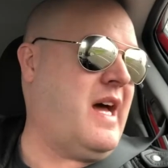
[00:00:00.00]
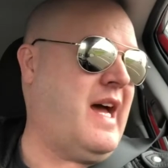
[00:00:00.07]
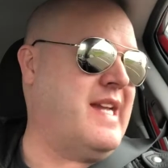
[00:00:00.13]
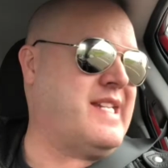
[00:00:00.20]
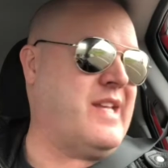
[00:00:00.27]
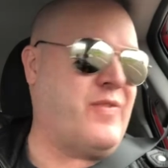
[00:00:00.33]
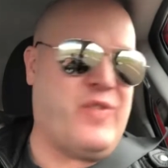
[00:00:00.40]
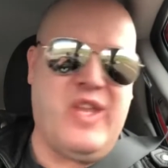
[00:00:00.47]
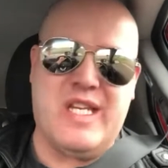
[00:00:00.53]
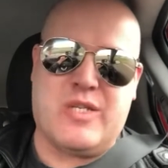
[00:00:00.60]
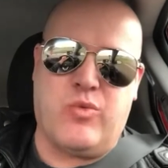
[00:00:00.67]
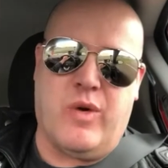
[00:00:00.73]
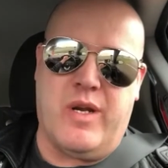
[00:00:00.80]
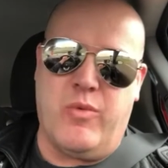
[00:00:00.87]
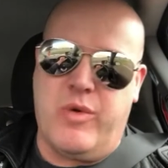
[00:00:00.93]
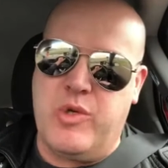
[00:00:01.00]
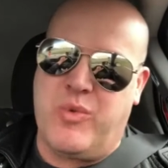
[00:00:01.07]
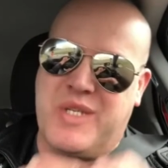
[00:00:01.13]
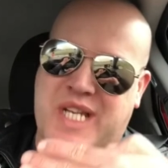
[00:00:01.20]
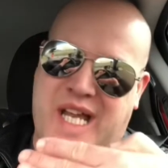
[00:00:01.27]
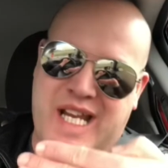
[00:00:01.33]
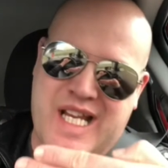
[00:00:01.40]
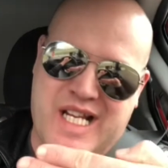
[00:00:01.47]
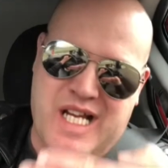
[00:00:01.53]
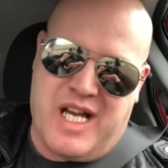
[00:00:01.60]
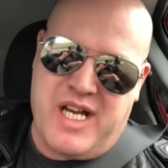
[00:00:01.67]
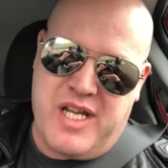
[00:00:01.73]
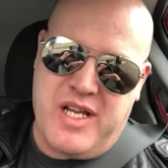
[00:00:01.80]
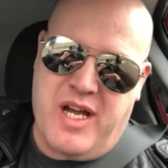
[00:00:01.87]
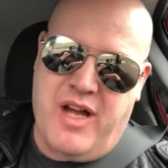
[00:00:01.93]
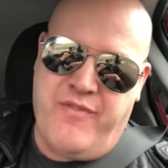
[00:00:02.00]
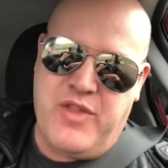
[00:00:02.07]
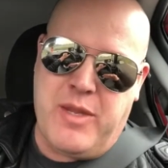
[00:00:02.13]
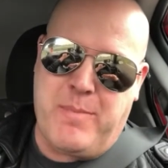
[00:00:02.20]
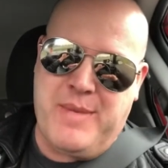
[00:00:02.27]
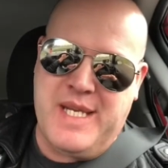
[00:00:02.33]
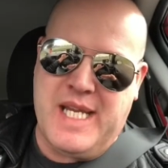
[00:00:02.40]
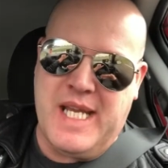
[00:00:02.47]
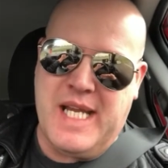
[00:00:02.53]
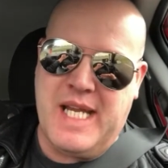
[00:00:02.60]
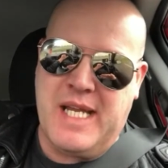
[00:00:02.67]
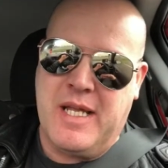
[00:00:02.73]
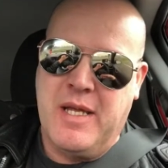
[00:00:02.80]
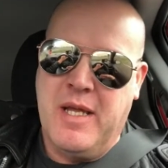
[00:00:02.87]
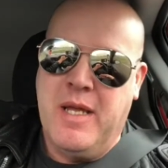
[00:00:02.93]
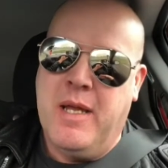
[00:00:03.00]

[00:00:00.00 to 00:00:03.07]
I get this one, which was kind of cut off at the beginning,